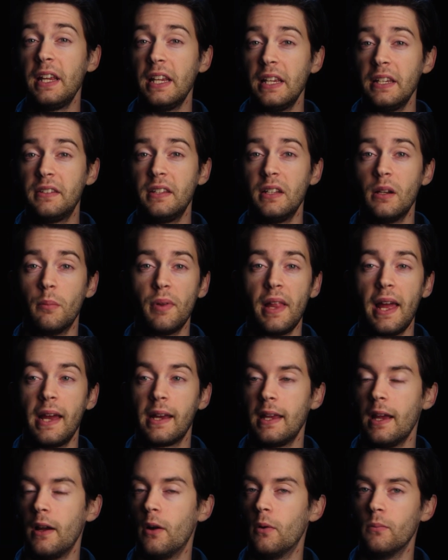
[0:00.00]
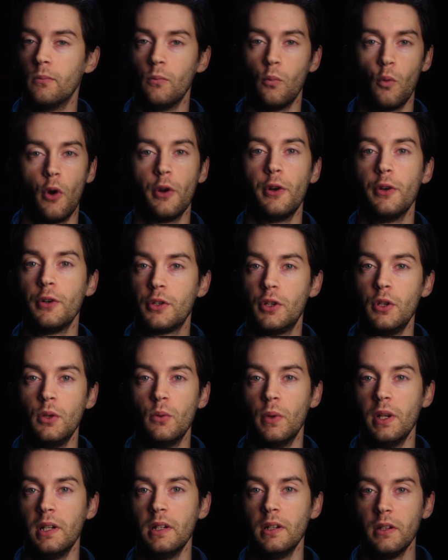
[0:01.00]
easy to black out one or two
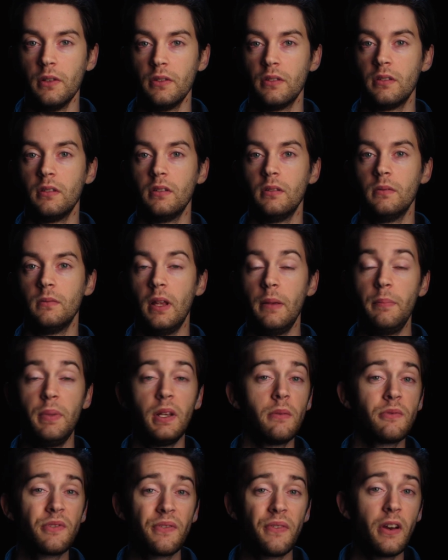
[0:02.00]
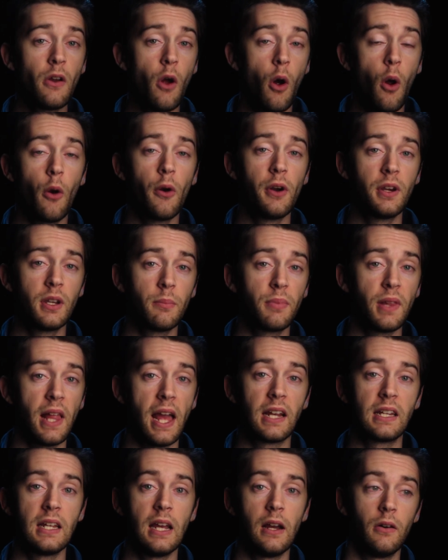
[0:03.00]
windows. It becomes very hard to
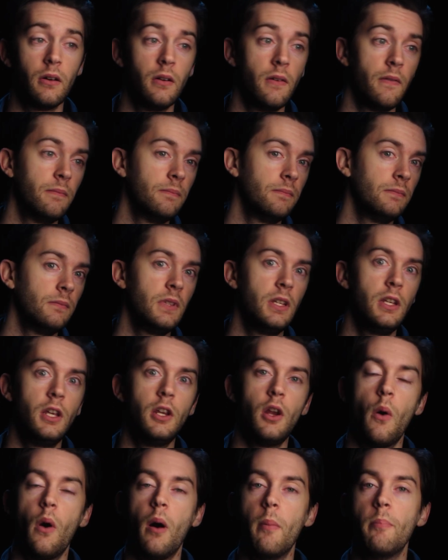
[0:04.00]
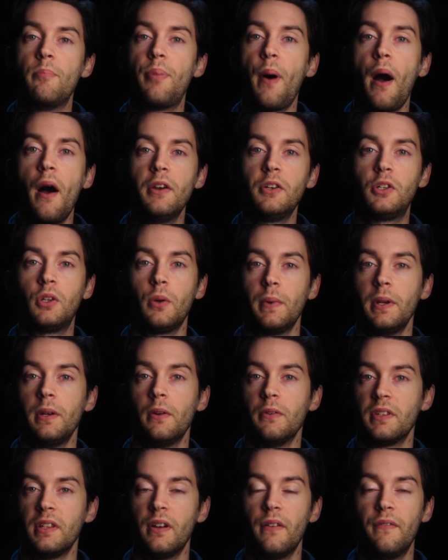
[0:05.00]
black out a bunch of
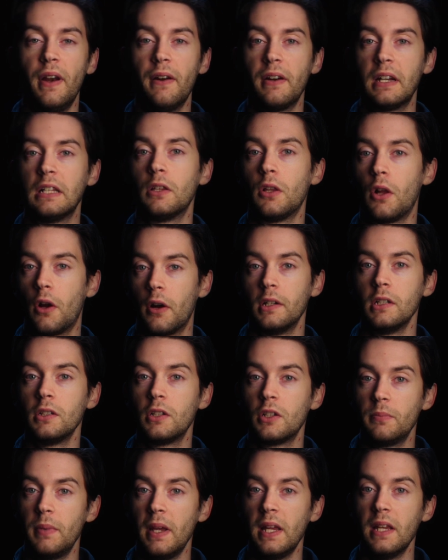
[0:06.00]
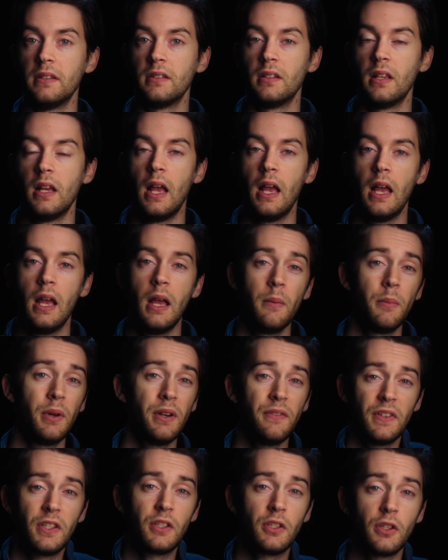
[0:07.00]
windows in a very large space. But
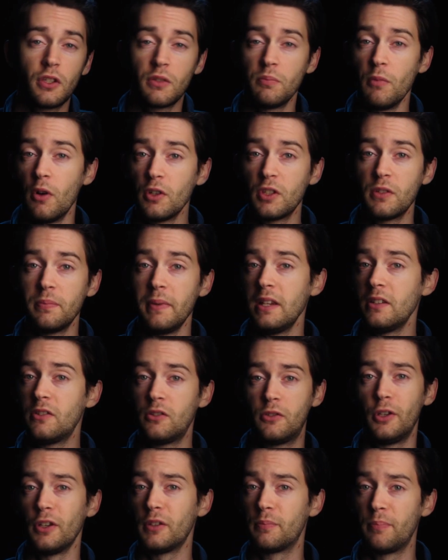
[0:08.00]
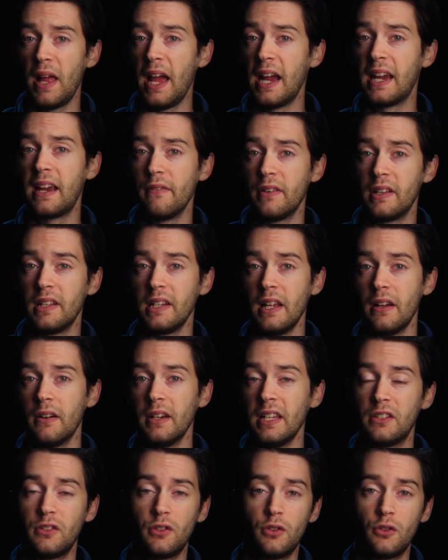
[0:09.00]
if it's a small space, just black everything out.
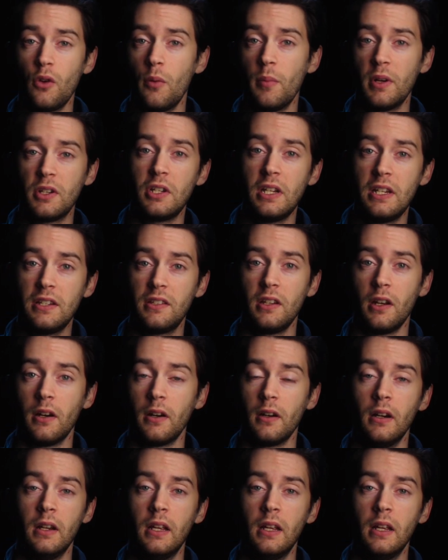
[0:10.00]
It's so much easier.